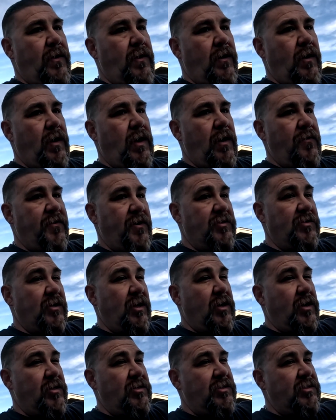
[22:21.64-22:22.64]
There's
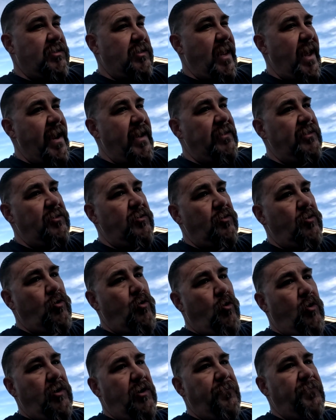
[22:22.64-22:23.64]
a slight little
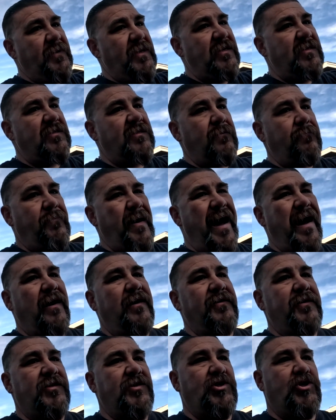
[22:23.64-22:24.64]
corner piece in the
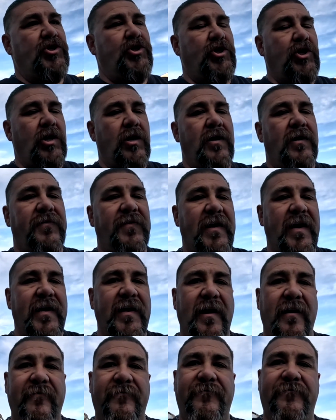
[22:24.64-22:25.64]
back of this trunk that I
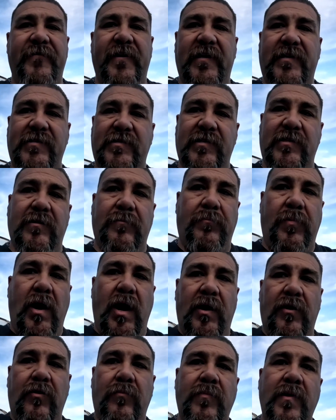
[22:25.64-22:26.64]
got to fix in the
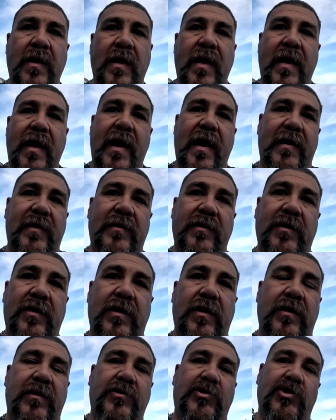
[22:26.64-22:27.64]
bottom, and
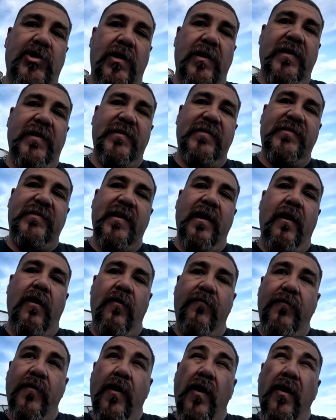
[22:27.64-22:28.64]
the trunk
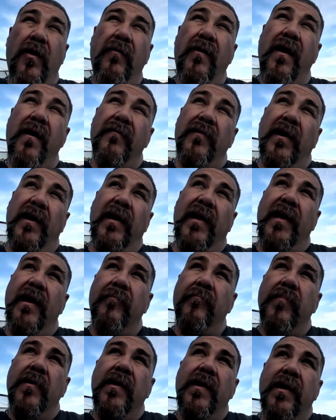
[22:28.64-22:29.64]
itself around the
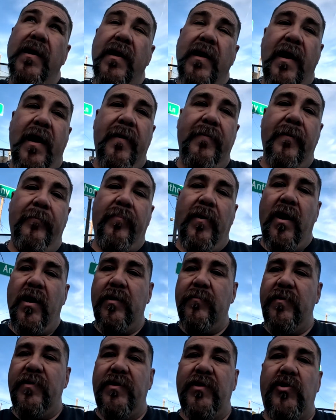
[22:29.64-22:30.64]
lip and the
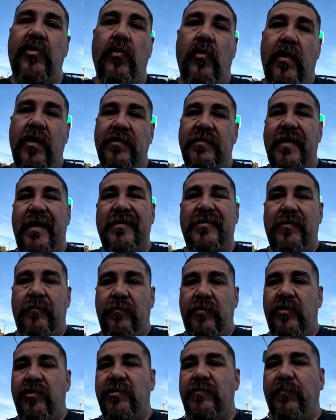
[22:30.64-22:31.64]
bottom of the doors has some
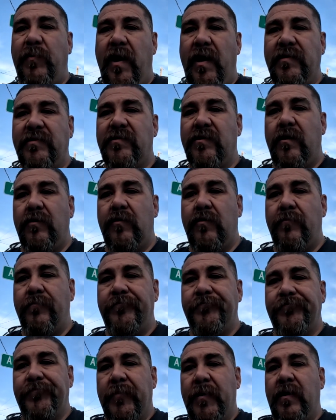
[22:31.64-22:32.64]
little spots on them.
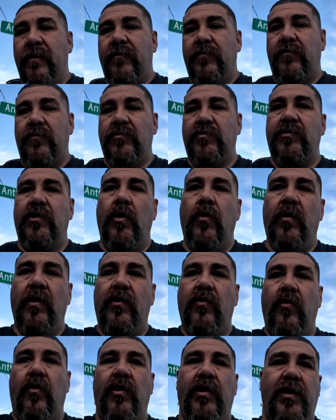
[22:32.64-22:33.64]
Those lower
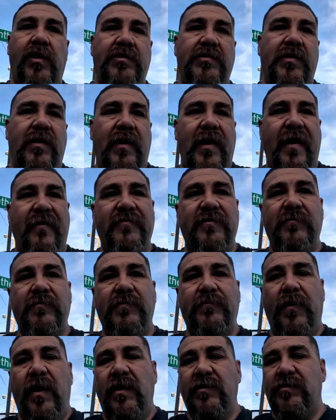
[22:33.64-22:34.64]
quarters have some
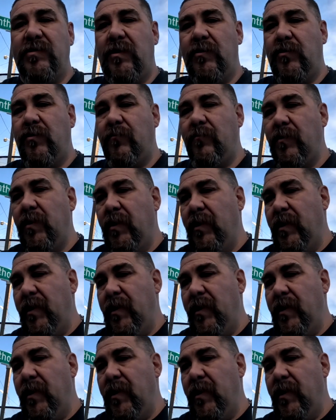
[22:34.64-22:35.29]
spots on them.